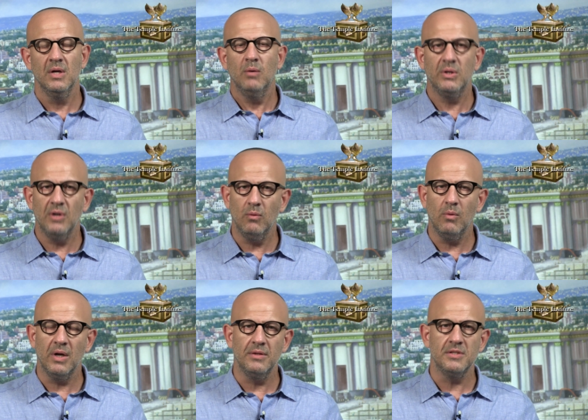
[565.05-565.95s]
We don't
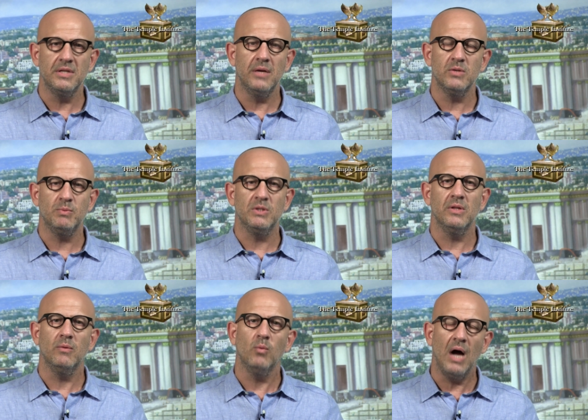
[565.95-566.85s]
want to distinguish
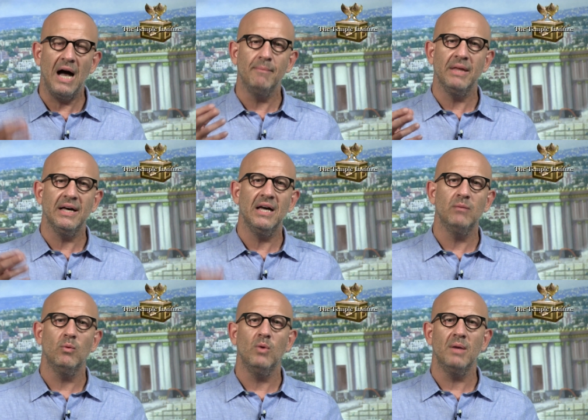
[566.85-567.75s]
between them. We're Am Echad,
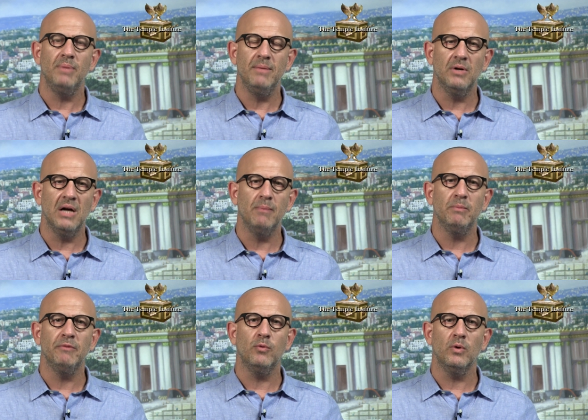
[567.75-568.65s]
we're one people coming
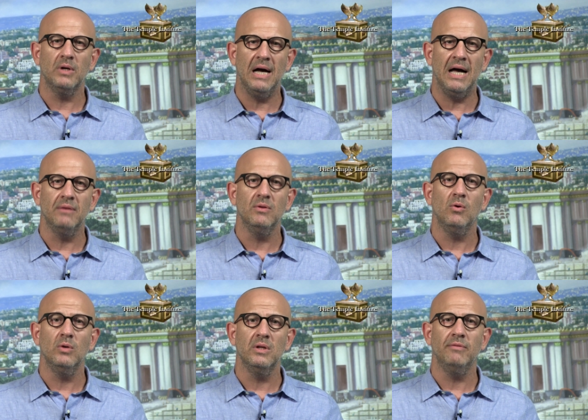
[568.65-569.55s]
before God in the
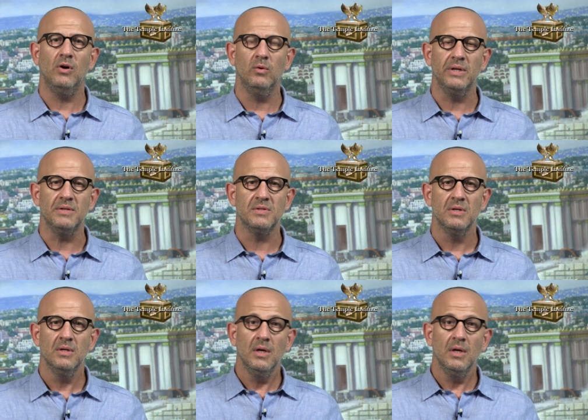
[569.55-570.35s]
Holy of Holies,